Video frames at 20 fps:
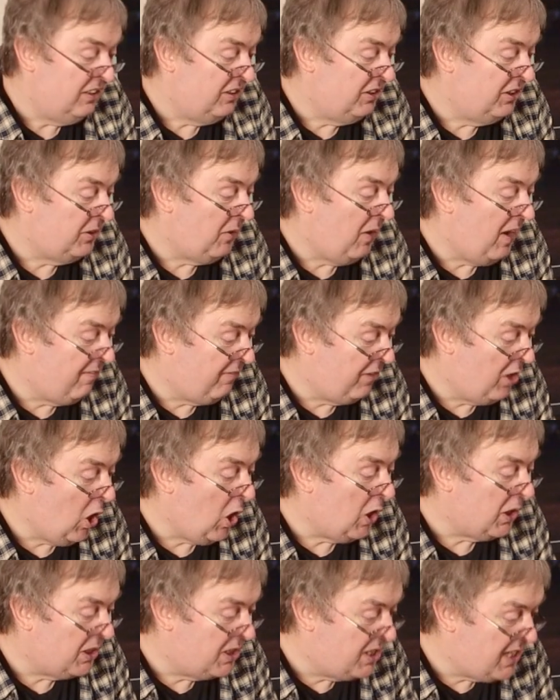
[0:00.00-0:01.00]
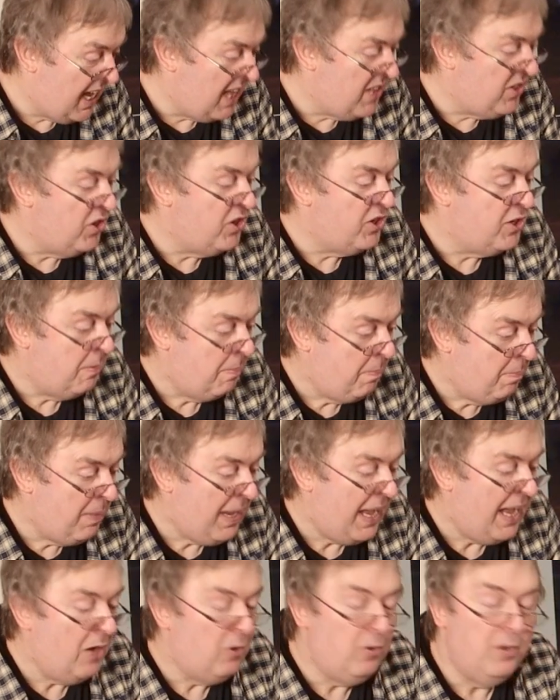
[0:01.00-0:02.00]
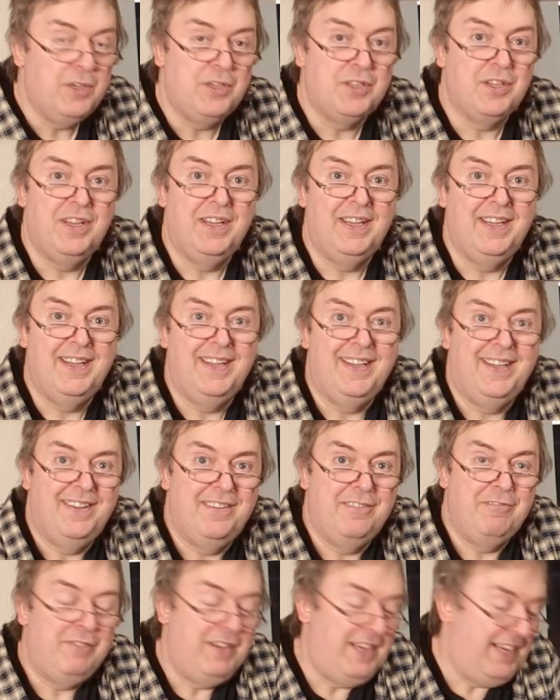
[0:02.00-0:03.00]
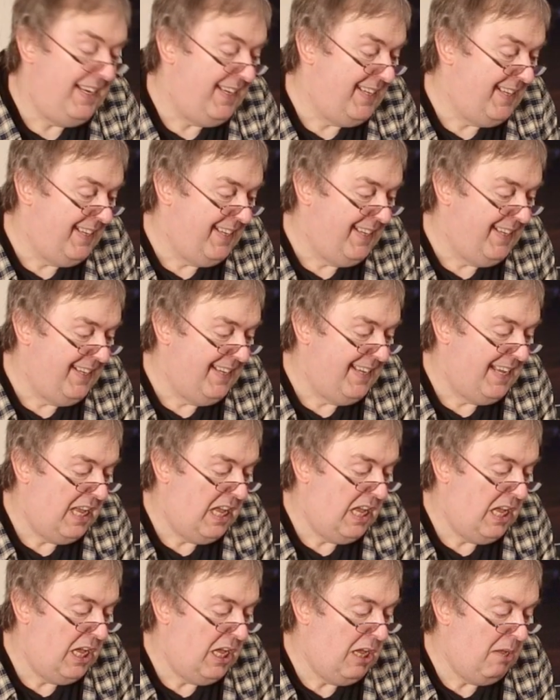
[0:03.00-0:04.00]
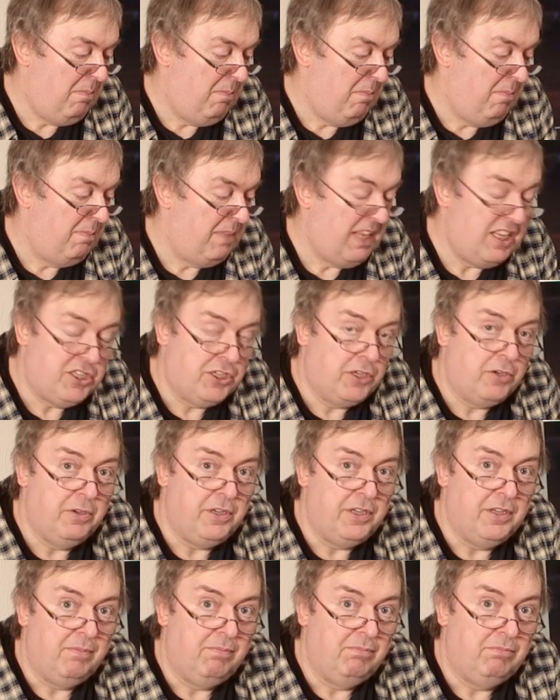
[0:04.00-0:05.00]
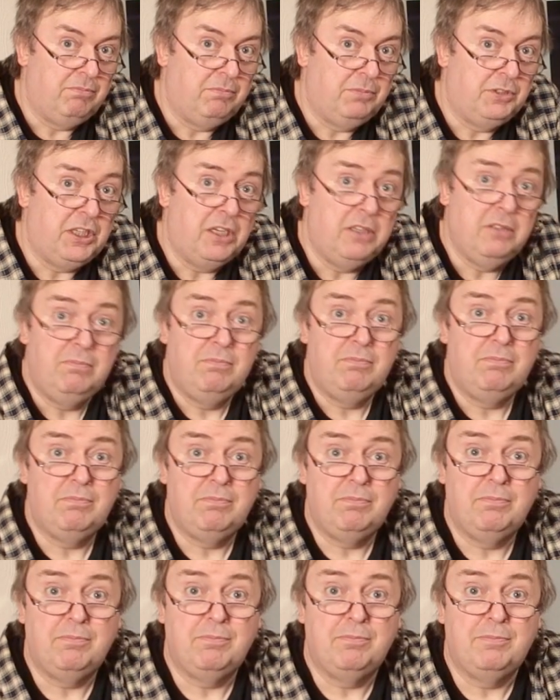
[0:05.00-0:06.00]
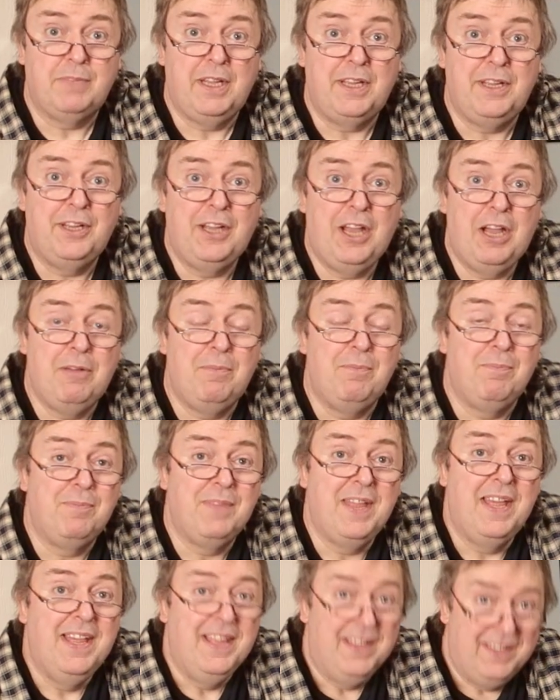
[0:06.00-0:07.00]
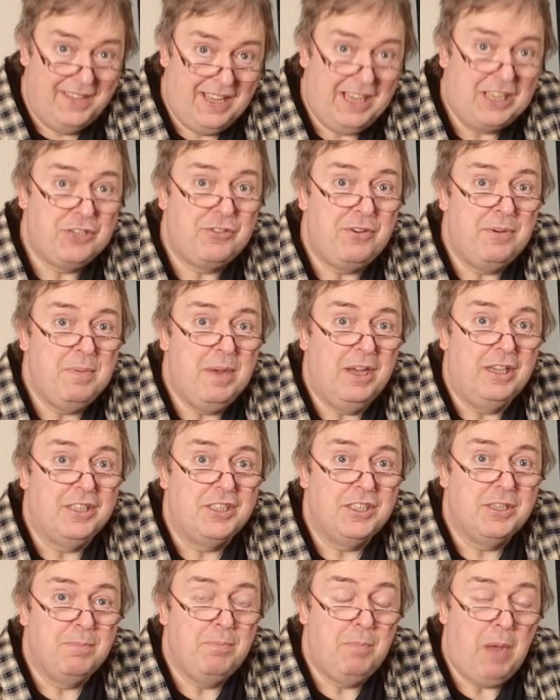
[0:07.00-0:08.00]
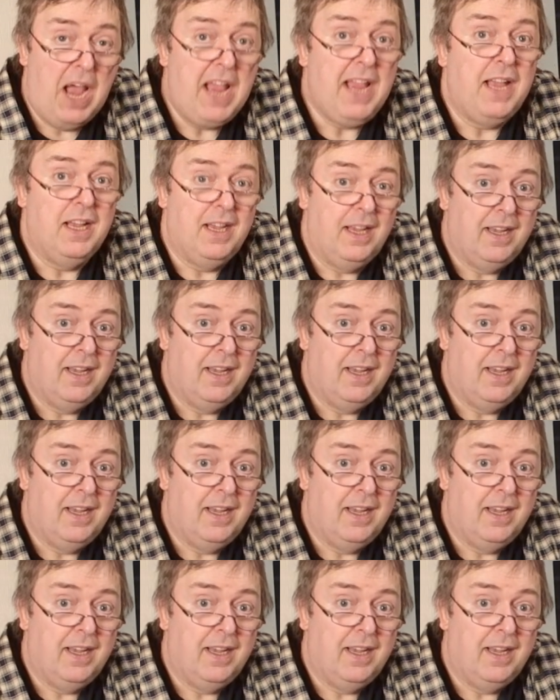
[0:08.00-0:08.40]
So I've got tethered powered feed. That's good. So there you go. Thanks very much. Bye.